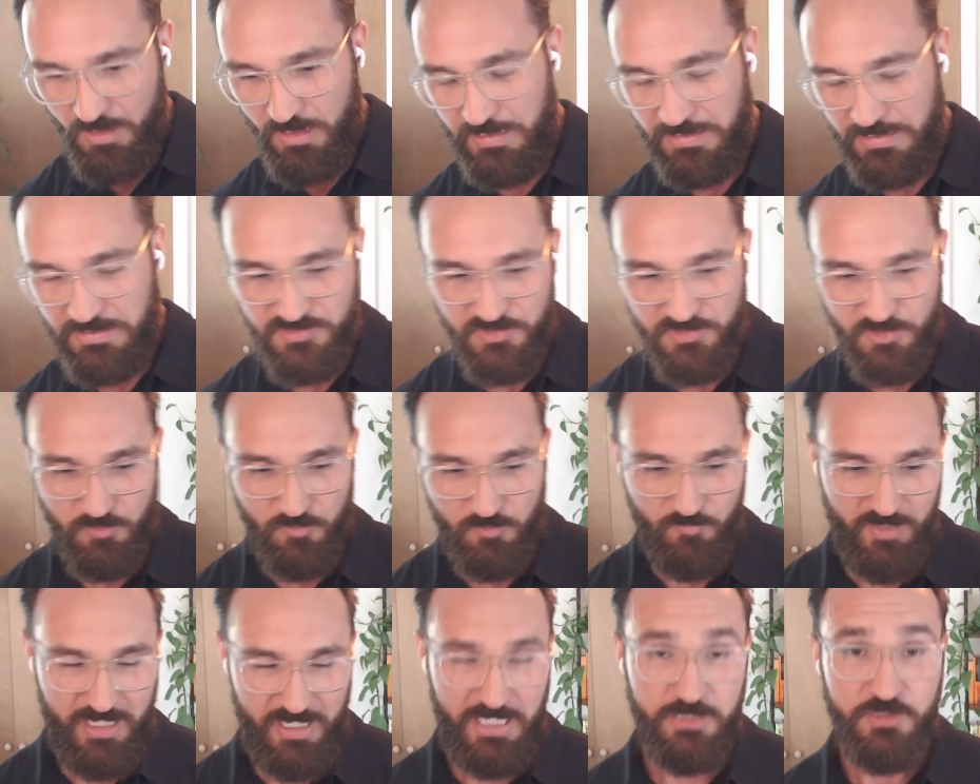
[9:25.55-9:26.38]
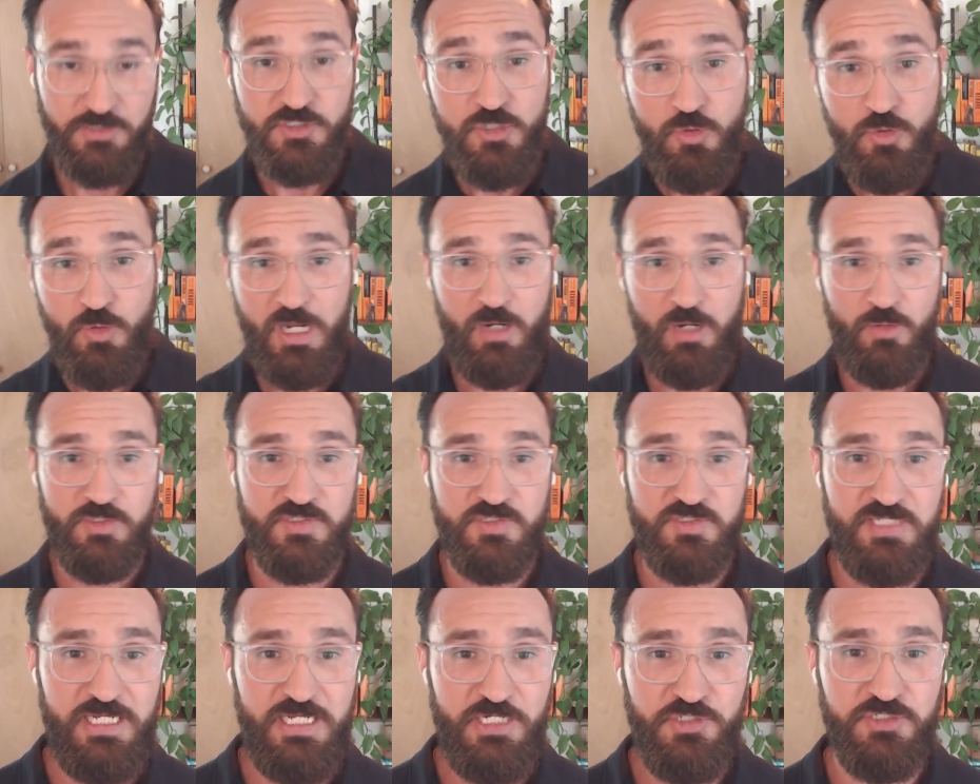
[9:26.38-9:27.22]
And so that 2-hour
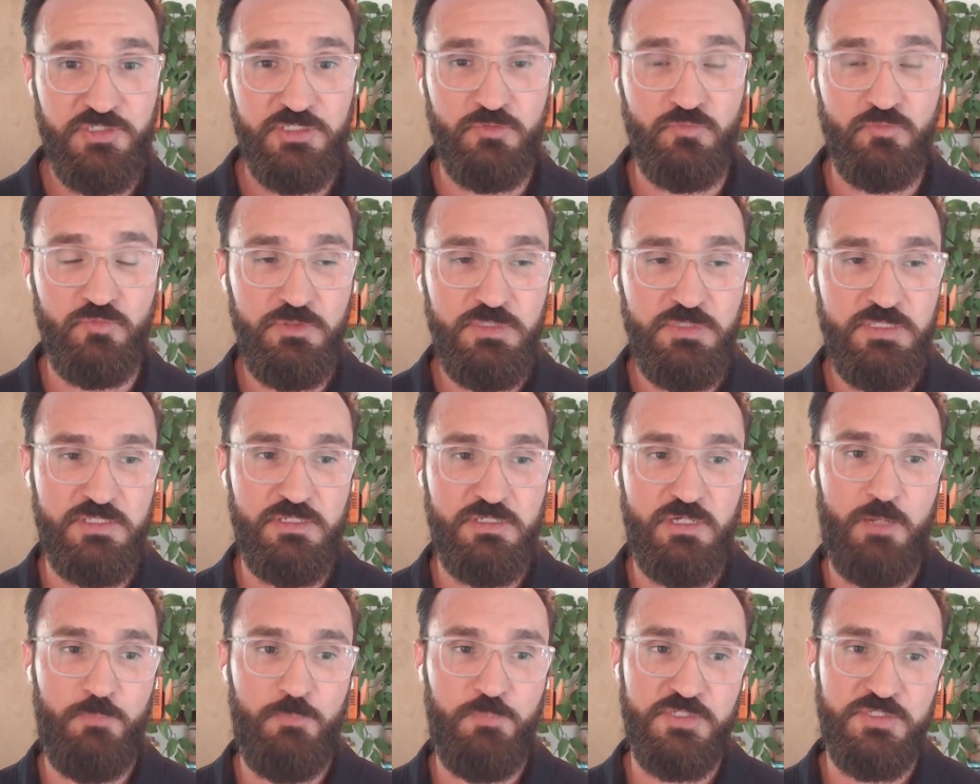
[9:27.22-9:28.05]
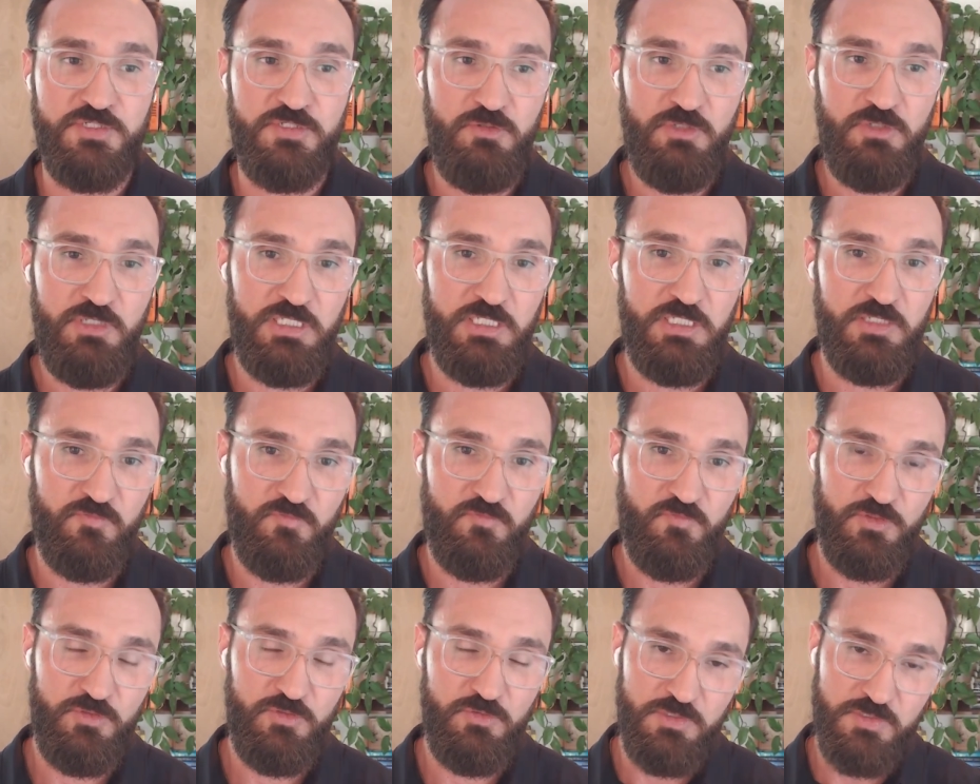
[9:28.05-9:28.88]
session really is an opportunity
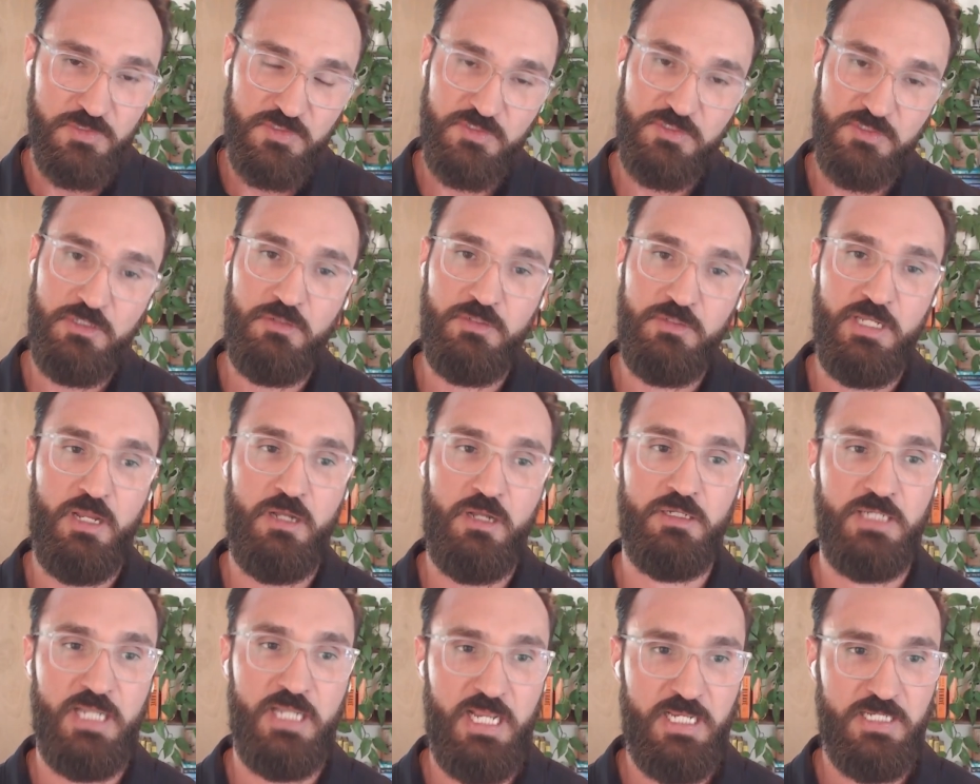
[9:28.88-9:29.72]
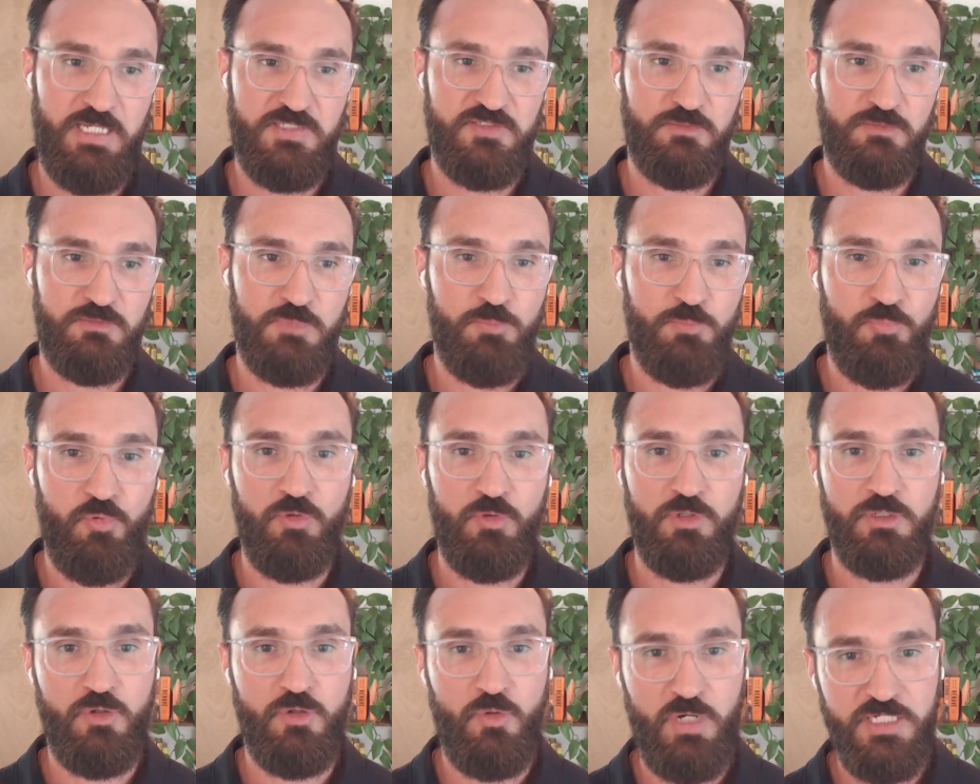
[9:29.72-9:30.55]
for you to slow down and ask some
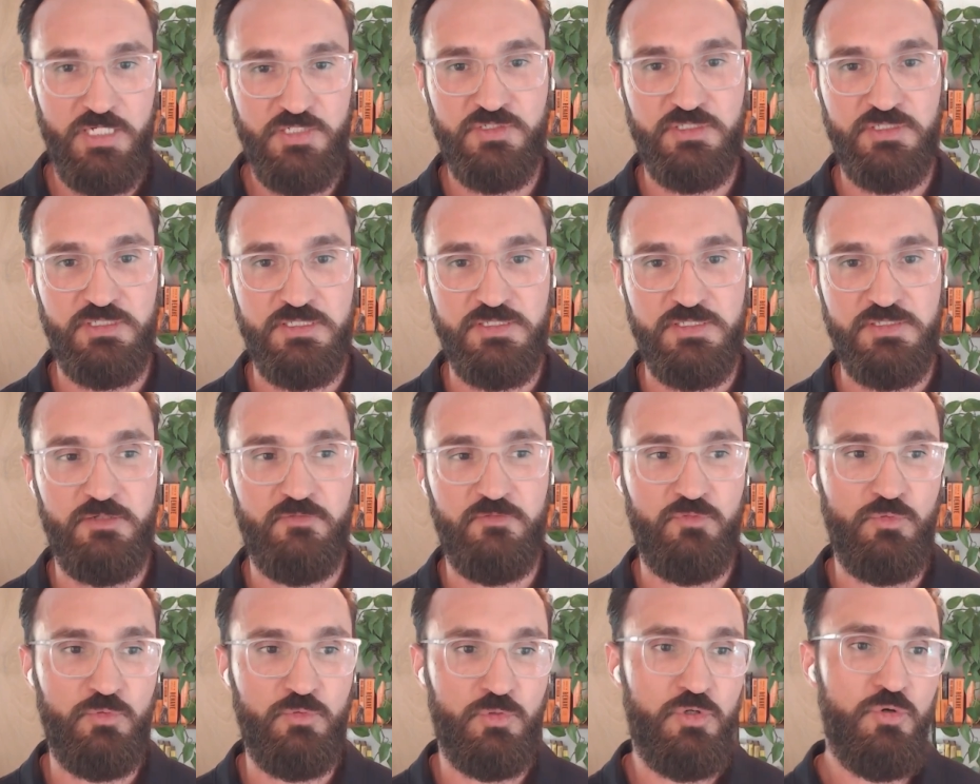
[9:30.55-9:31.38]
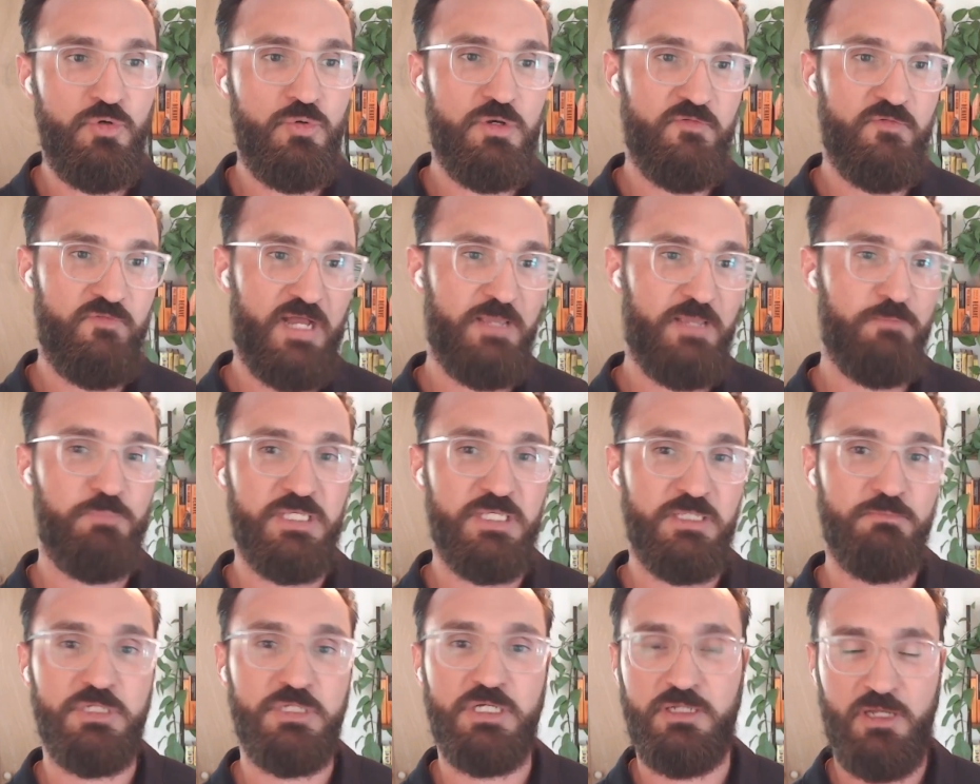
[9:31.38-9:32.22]
important questions of, well, who have I
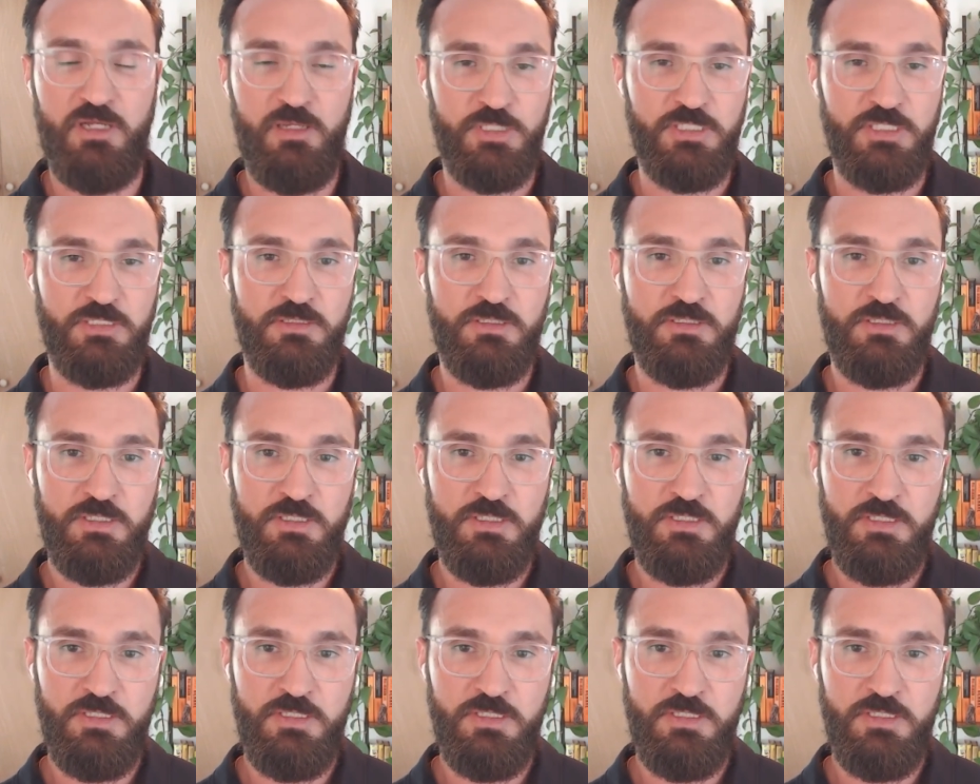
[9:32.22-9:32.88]
been becoming?